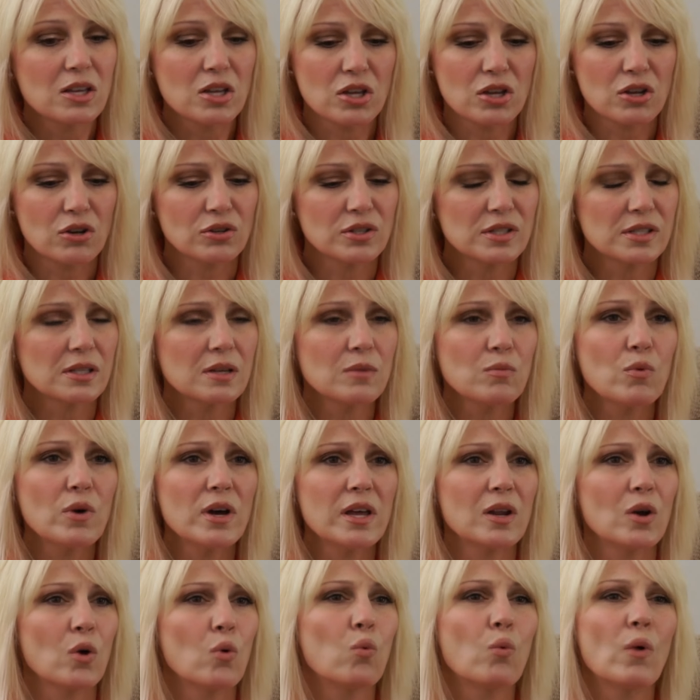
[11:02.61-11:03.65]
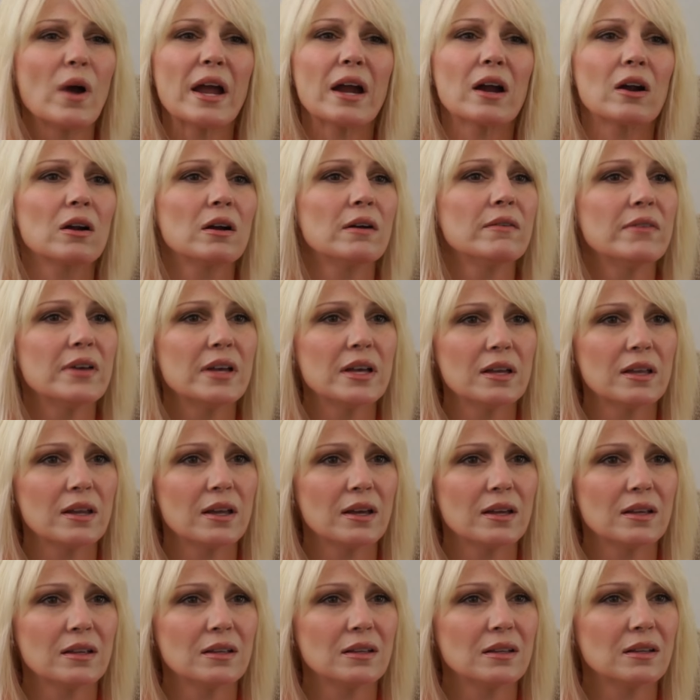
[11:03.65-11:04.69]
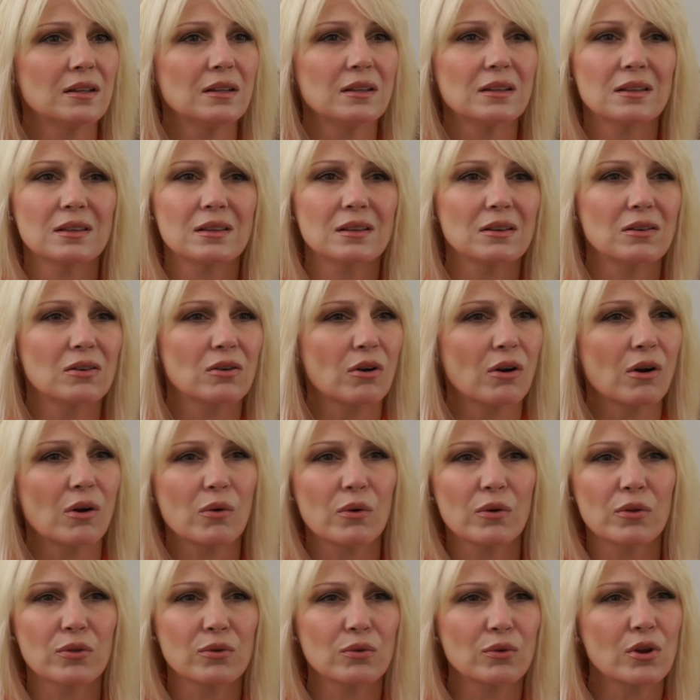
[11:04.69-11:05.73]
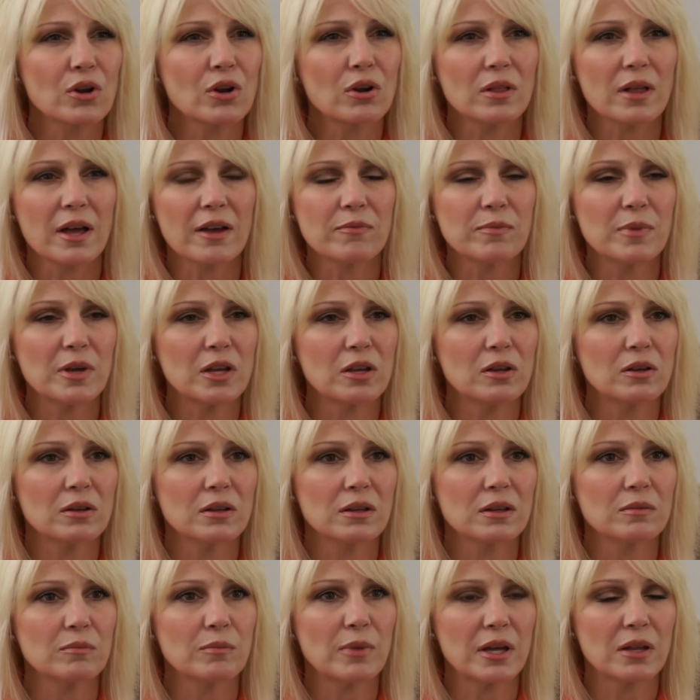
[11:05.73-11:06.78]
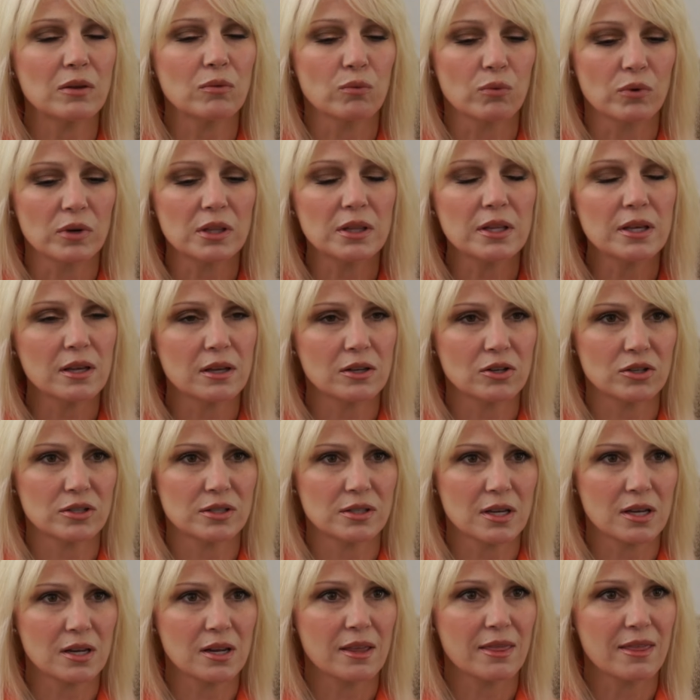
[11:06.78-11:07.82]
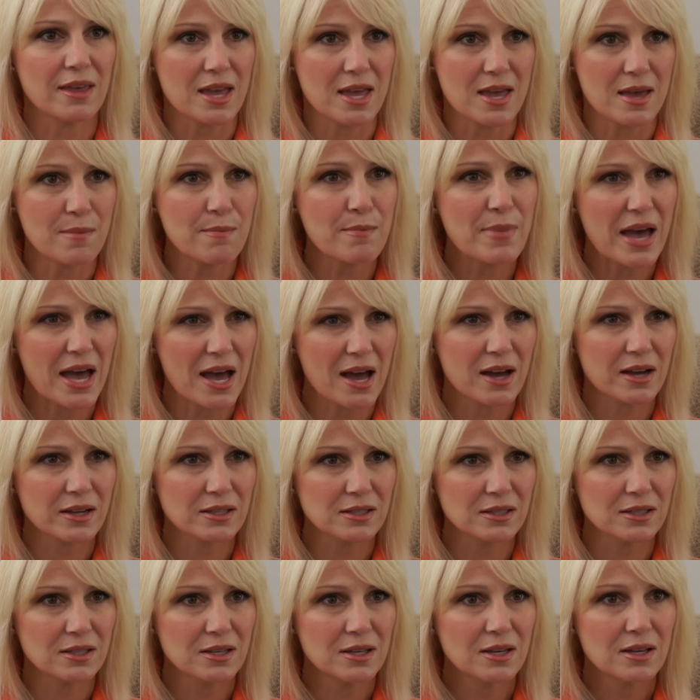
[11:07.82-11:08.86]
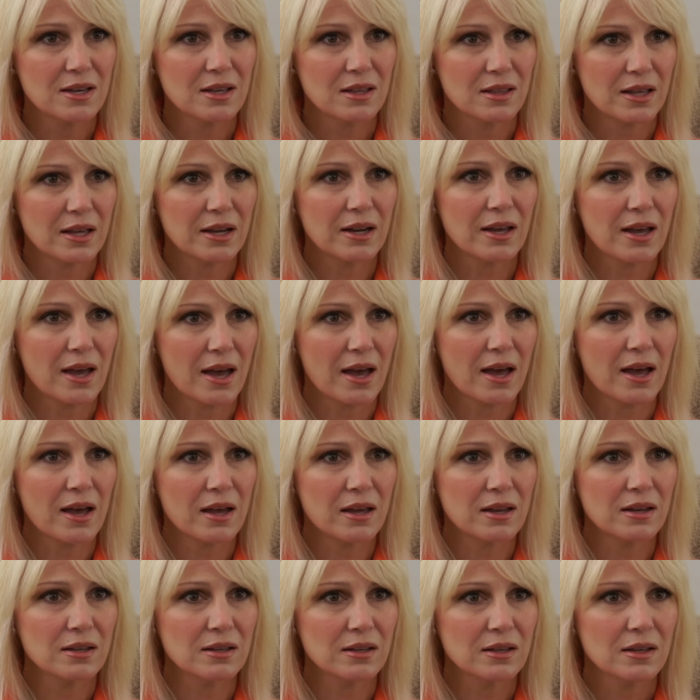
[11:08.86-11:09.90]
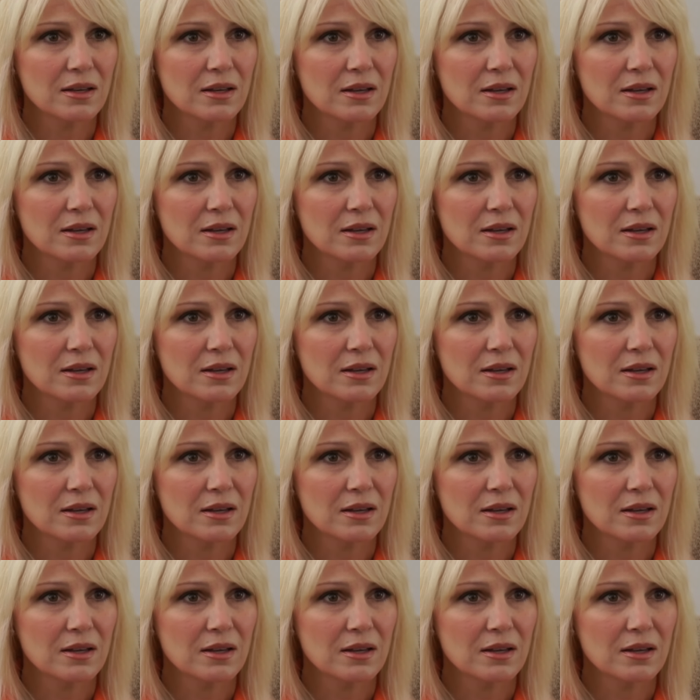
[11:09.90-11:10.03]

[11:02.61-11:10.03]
You're somewhat aware of it growing through your life, but really understanding the impact that it had.